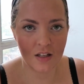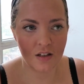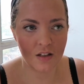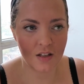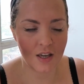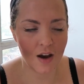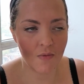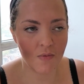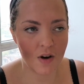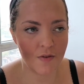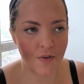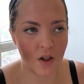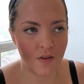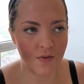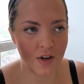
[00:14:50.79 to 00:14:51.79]
to get rid
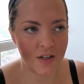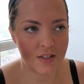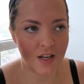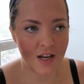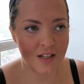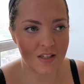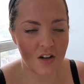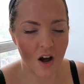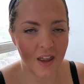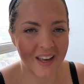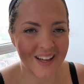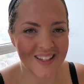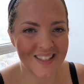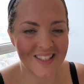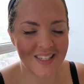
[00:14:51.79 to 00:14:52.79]
of all of this. It's not
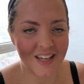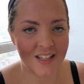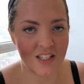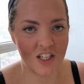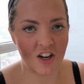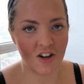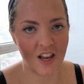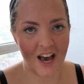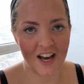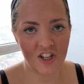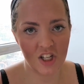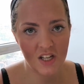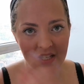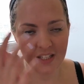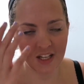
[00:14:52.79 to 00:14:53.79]
like it sticks to your
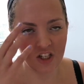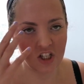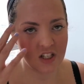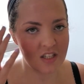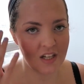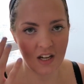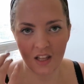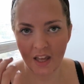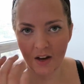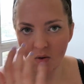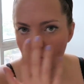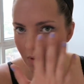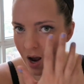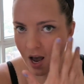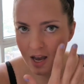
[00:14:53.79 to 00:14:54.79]
lashes, it's just that it like
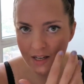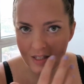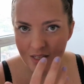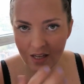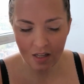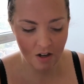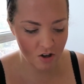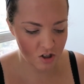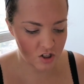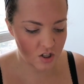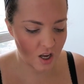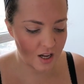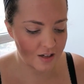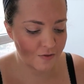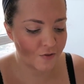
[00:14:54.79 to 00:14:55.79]
runs and
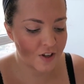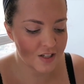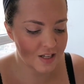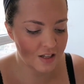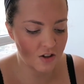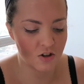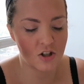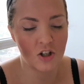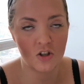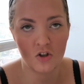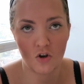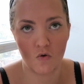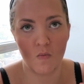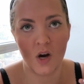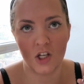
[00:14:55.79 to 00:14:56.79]
it feels like there's just
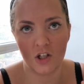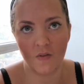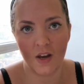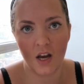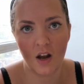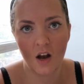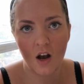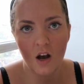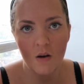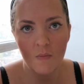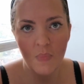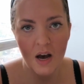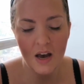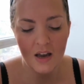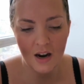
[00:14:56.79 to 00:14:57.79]
so much of it.
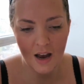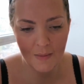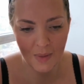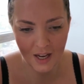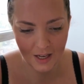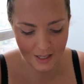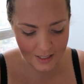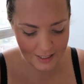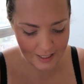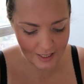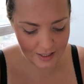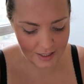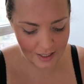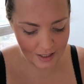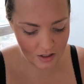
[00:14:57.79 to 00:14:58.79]
But I'm like
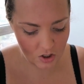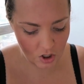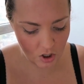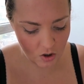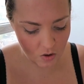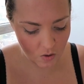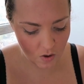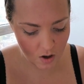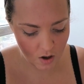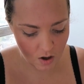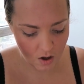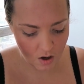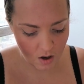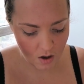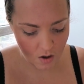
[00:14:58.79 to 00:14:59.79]
addicted to
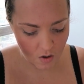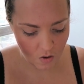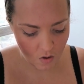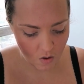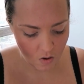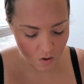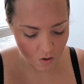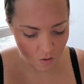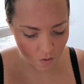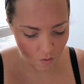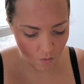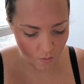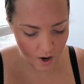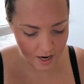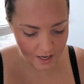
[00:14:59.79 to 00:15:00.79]

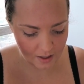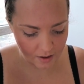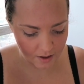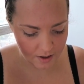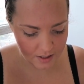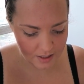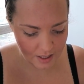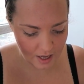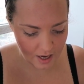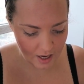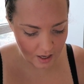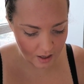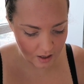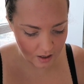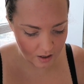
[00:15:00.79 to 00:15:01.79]
what it looks
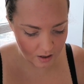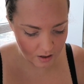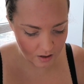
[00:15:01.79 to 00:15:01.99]
like.